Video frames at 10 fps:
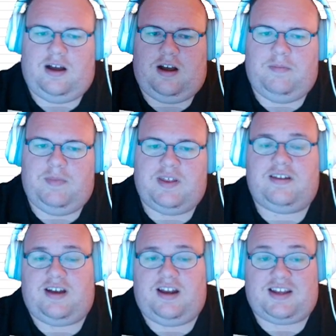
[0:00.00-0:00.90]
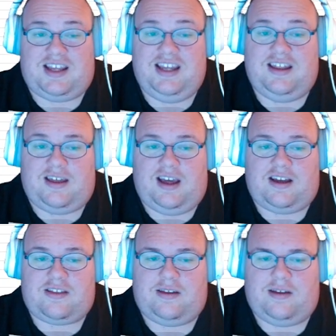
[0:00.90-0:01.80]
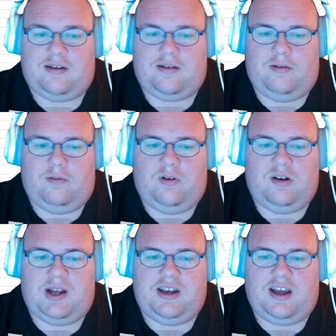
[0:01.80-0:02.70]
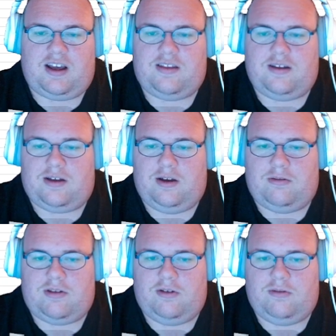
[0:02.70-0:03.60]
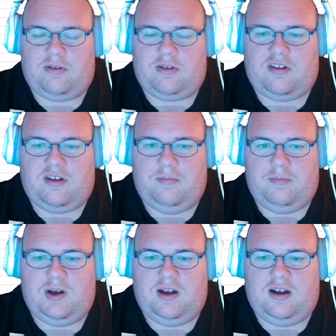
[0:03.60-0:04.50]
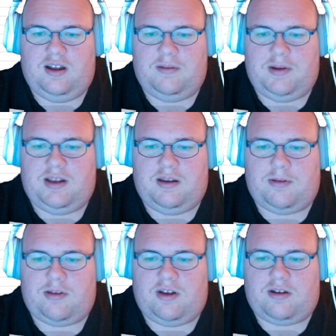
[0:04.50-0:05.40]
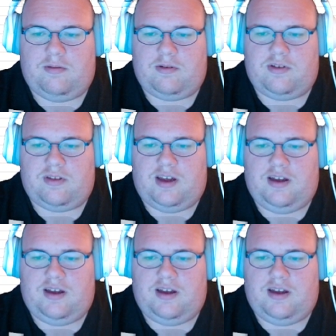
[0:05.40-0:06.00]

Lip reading: Misty Psyduck is actually one of my next go-tos, but let me double check where she's at.